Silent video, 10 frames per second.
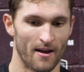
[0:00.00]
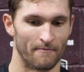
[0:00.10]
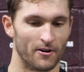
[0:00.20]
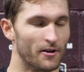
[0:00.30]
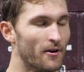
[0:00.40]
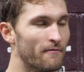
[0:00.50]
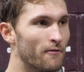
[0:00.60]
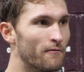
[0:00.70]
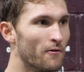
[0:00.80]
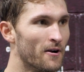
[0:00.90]
I'm very
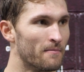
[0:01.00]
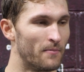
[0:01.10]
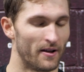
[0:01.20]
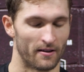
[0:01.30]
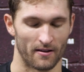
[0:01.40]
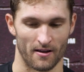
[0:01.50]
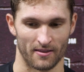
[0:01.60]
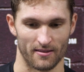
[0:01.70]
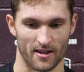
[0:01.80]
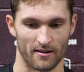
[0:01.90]
grateful for it. But
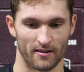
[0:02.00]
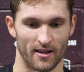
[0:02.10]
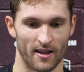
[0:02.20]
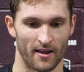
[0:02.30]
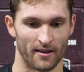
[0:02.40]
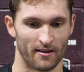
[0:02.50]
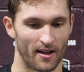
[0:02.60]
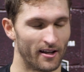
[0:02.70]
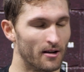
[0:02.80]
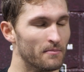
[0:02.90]
at the end of the day,
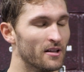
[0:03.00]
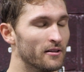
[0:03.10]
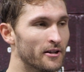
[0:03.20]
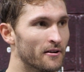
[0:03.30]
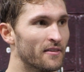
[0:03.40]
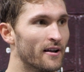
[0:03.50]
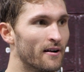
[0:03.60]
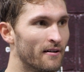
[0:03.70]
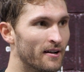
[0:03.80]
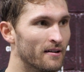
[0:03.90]
I, I got to be a leader in
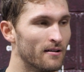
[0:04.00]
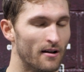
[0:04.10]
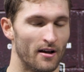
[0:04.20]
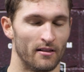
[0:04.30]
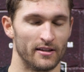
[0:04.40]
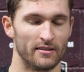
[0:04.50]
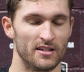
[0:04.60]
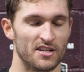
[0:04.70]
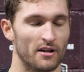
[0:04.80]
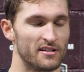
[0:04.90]
there and uh, lead
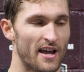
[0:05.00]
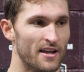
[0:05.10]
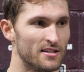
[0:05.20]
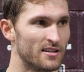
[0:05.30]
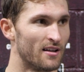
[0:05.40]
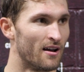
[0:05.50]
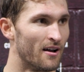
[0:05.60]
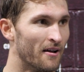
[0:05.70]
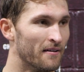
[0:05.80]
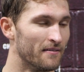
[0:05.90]
these young guys
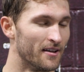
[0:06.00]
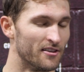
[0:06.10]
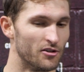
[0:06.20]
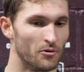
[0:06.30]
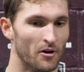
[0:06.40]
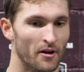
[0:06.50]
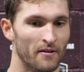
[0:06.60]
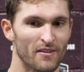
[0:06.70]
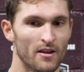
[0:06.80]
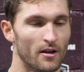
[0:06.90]
uh, into
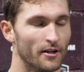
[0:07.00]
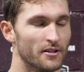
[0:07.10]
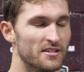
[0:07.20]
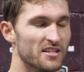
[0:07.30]
a, a, good